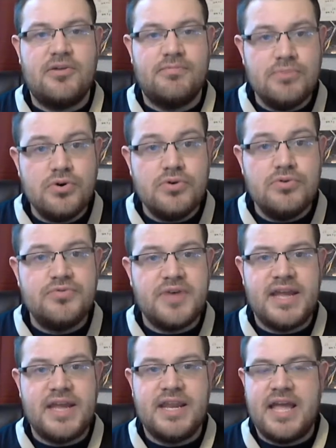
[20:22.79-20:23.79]
move,
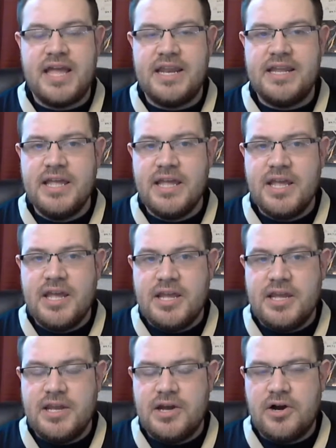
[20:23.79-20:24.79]
and
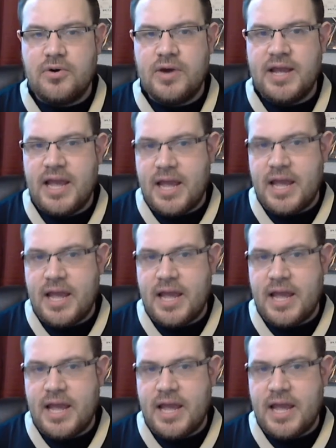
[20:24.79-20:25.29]
you know,